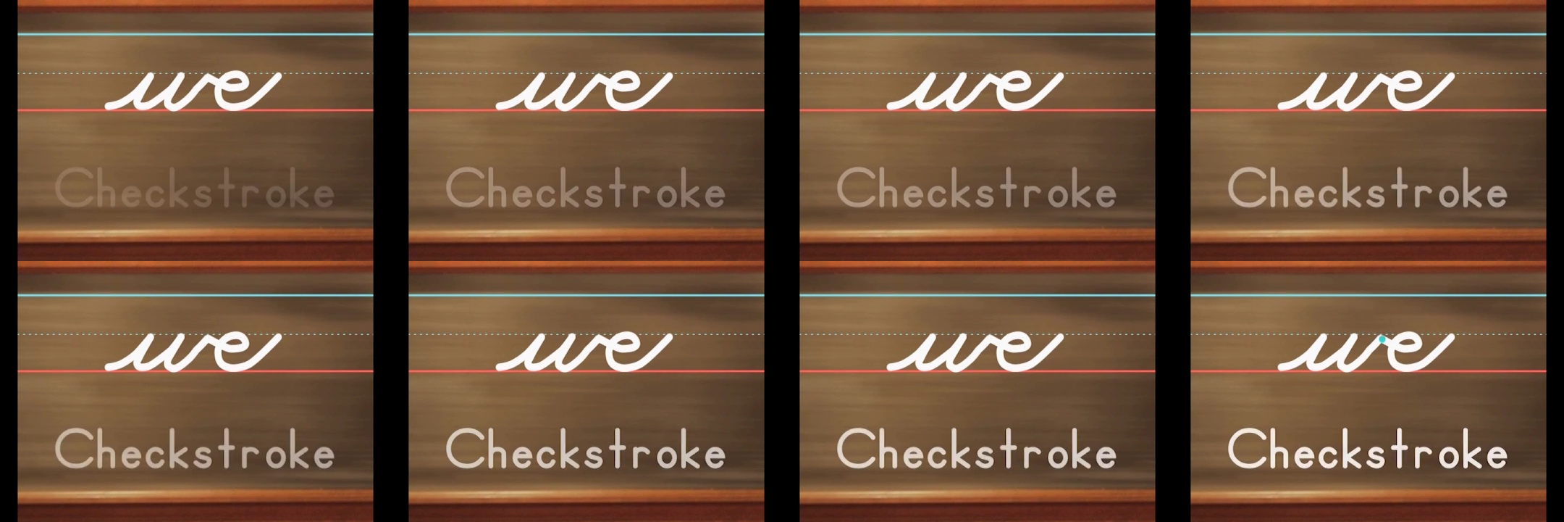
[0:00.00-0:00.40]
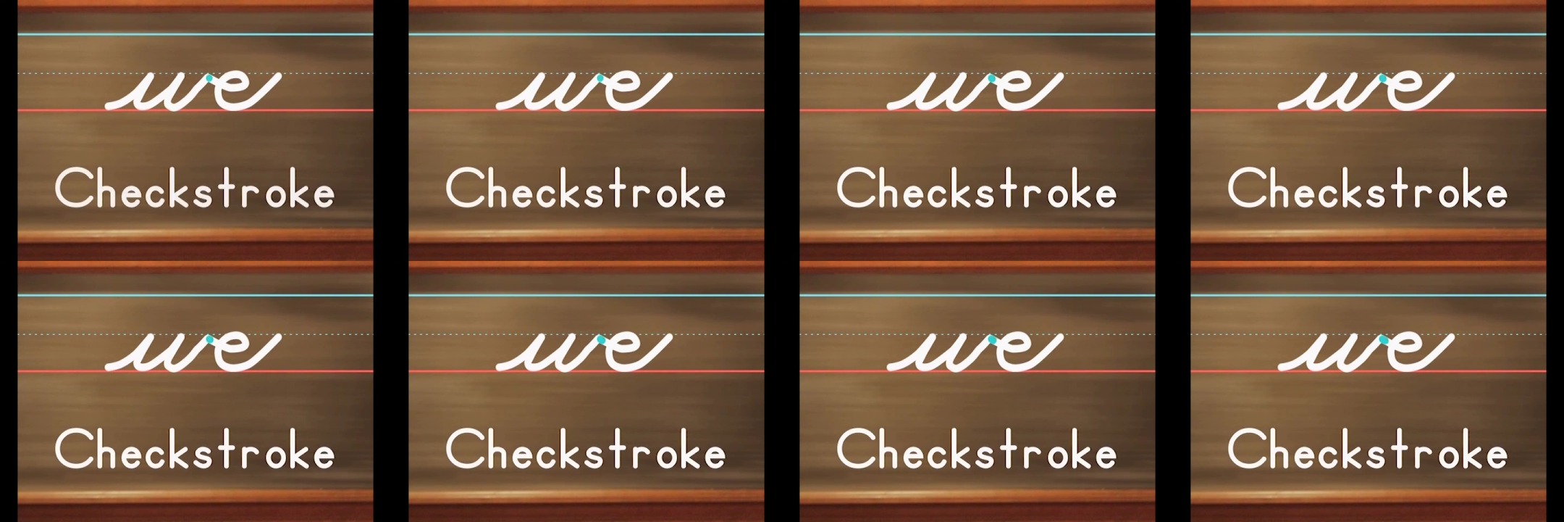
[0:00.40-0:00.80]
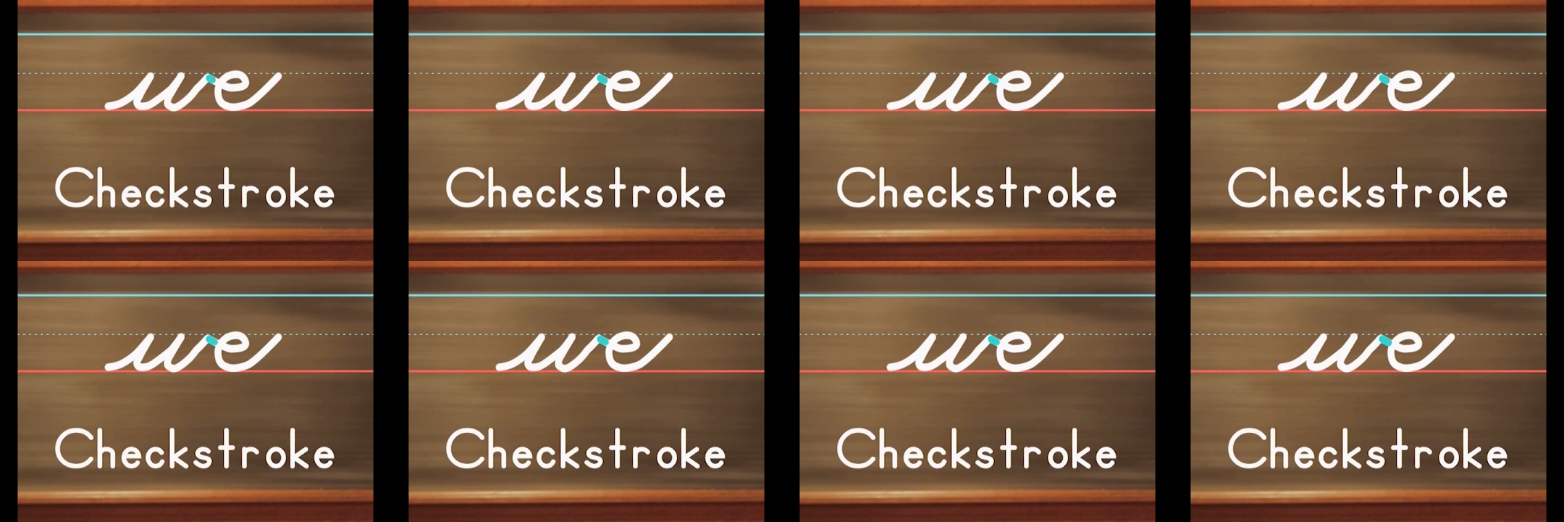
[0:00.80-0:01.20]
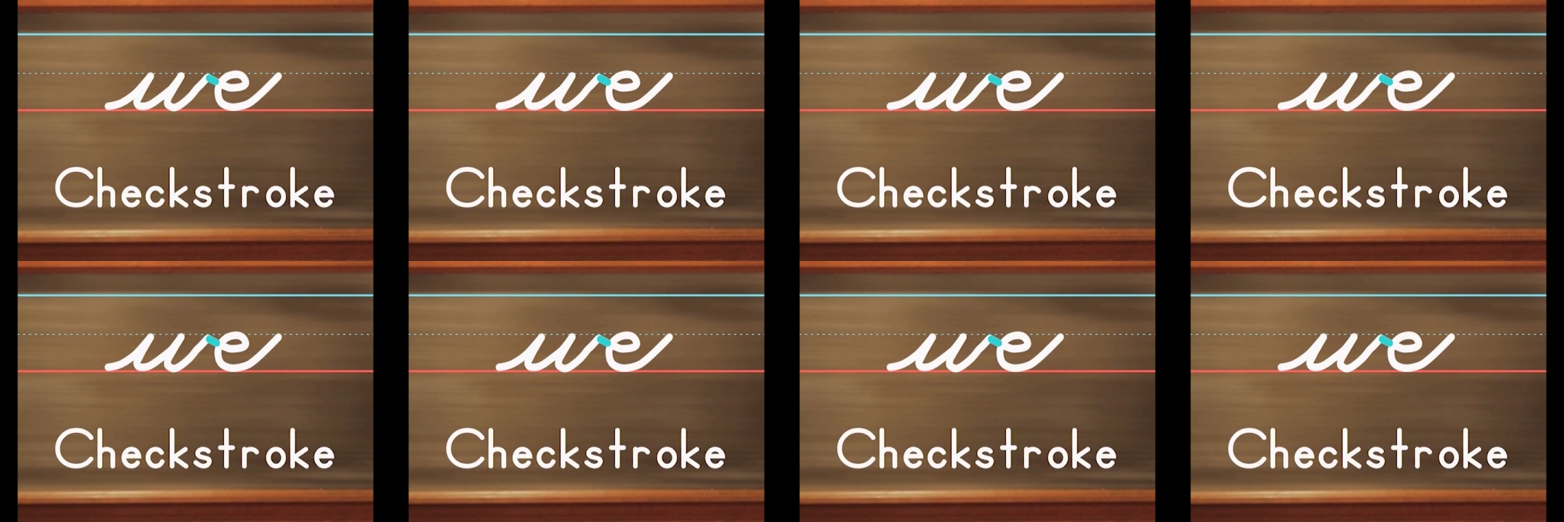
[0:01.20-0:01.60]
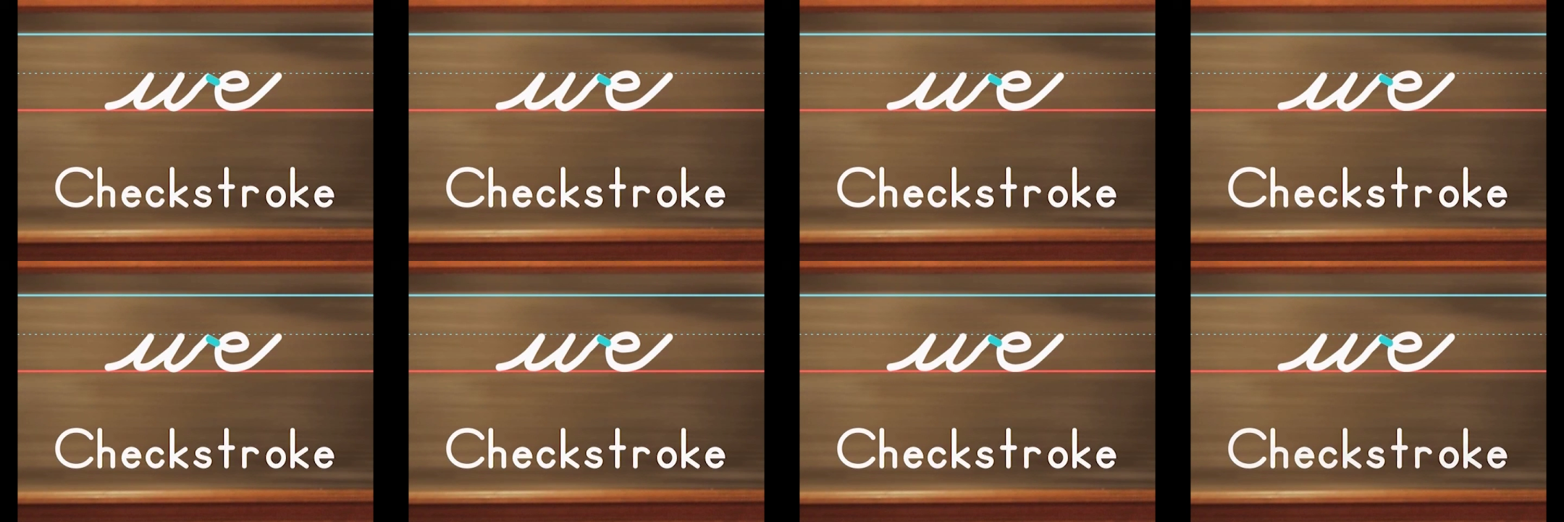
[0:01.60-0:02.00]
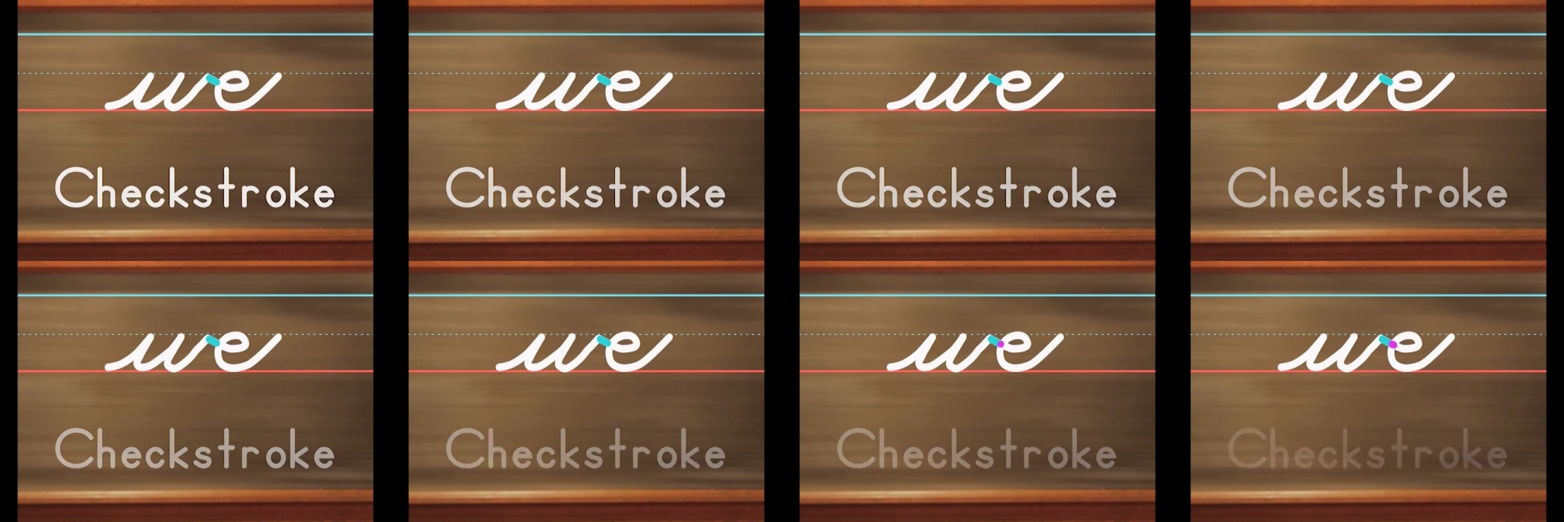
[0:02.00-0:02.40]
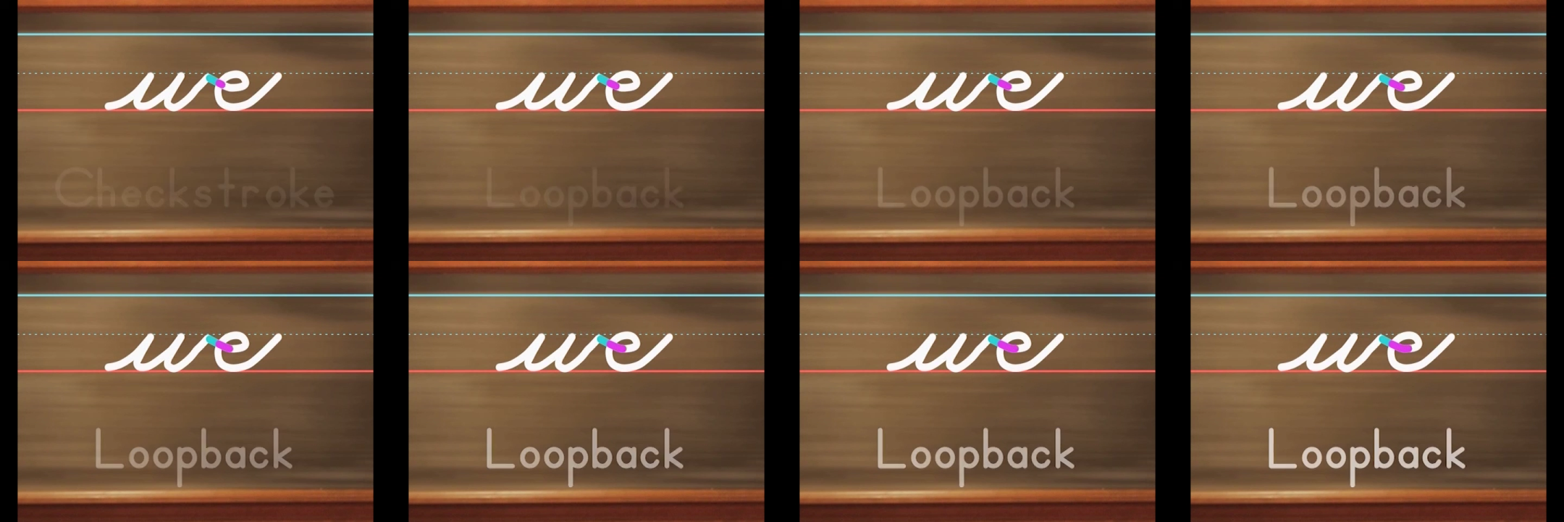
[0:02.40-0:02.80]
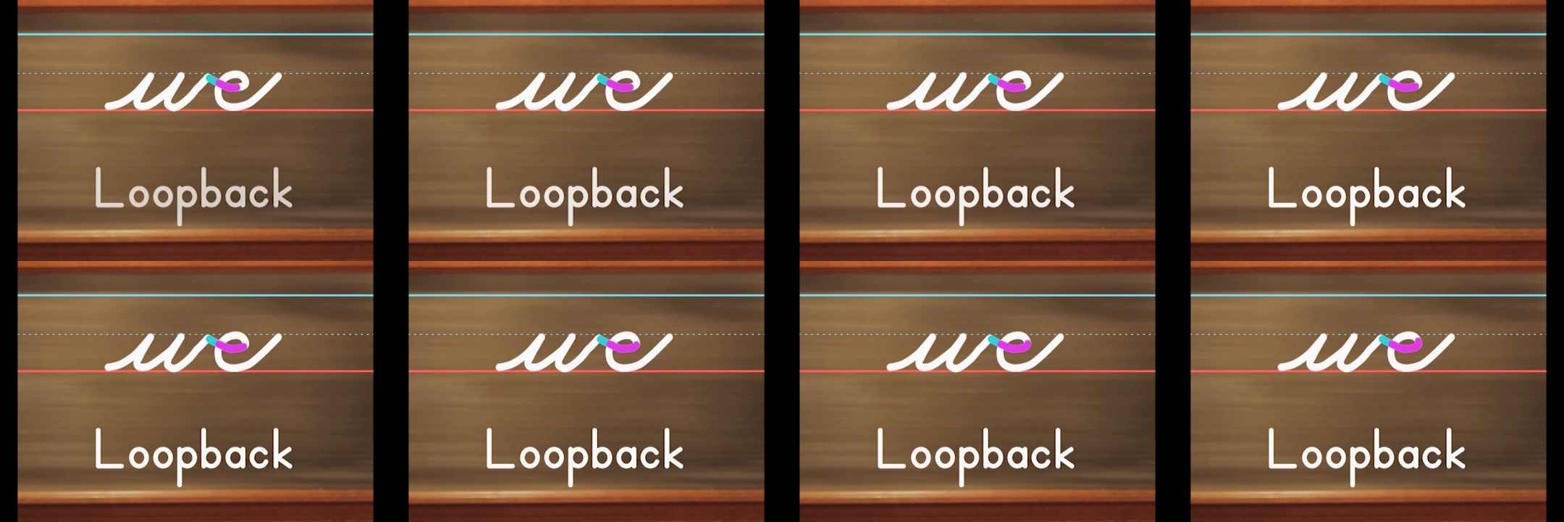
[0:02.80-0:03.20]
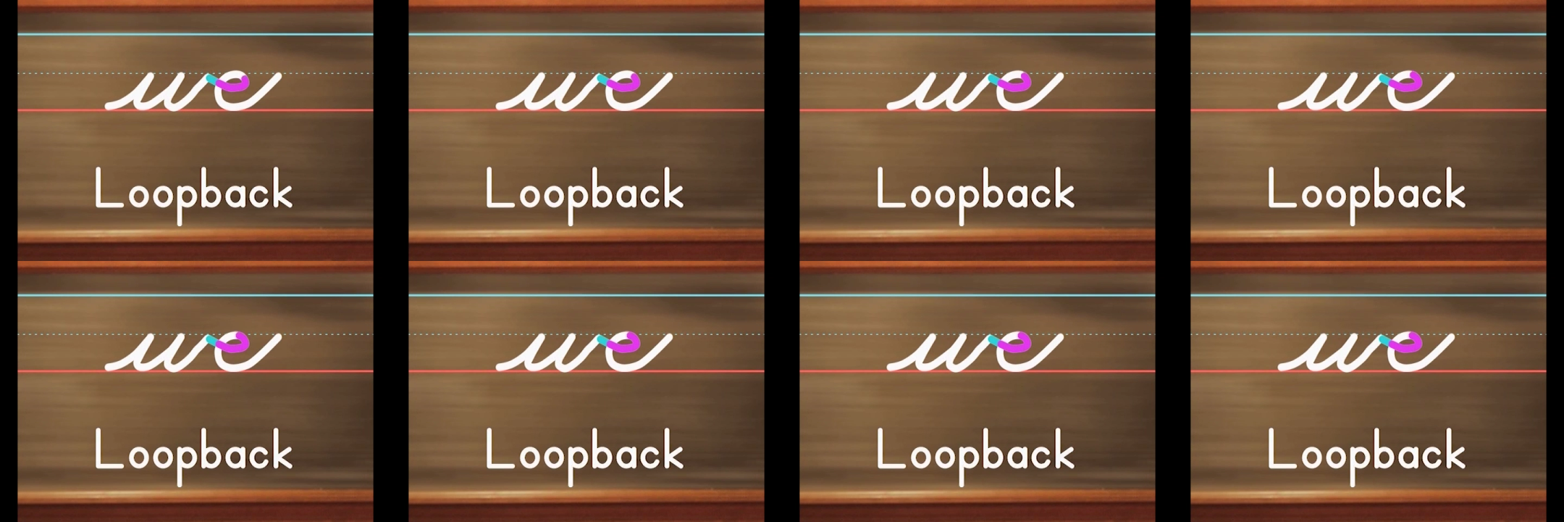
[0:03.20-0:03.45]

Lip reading: Nobody's mouth can be seen.